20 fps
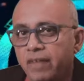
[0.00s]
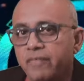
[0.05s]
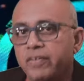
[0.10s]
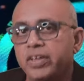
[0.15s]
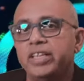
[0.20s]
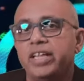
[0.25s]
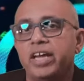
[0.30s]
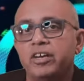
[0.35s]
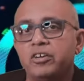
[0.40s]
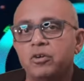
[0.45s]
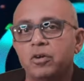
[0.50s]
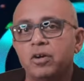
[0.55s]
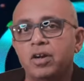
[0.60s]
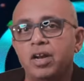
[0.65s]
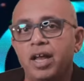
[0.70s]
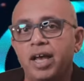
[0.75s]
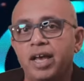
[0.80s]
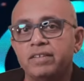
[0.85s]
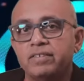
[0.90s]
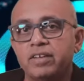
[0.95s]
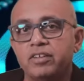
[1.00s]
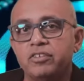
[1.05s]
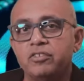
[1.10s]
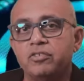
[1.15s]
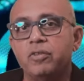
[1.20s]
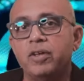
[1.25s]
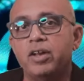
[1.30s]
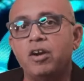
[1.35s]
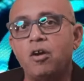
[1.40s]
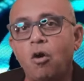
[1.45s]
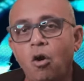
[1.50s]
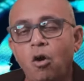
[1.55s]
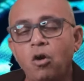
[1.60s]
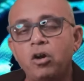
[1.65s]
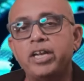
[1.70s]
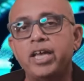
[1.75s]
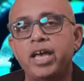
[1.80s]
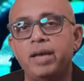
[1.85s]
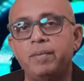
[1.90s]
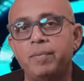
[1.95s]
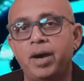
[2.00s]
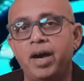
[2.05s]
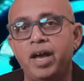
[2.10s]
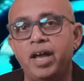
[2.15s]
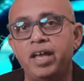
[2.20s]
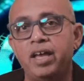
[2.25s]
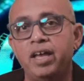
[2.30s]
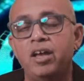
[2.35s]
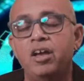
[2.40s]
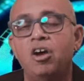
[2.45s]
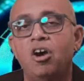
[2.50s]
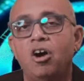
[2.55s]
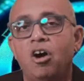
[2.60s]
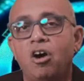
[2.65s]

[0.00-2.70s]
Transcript: their total assets to an all-time high of